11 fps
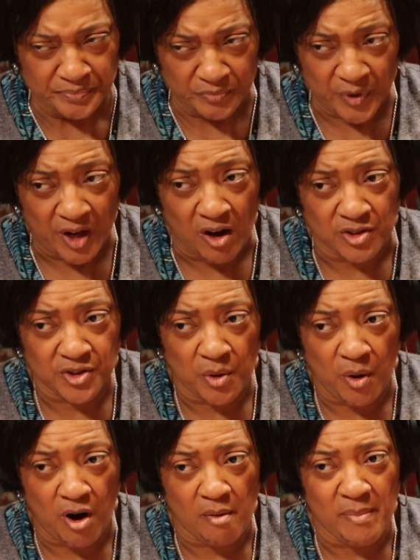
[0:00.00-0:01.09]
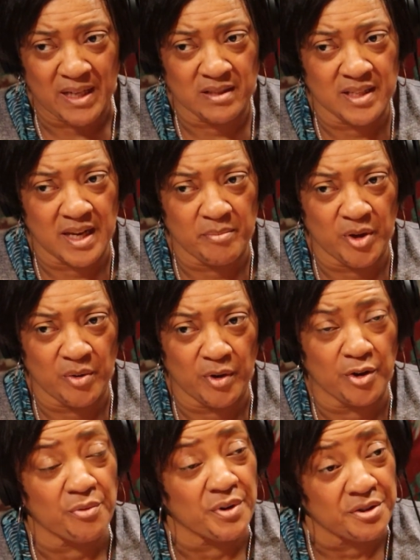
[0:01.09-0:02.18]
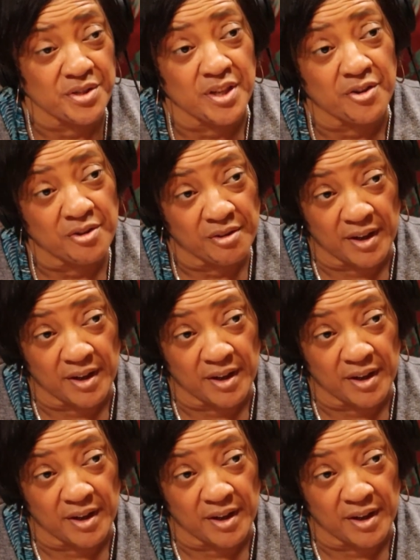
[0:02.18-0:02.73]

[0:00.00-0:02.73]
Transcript: We also are about to debut a career center,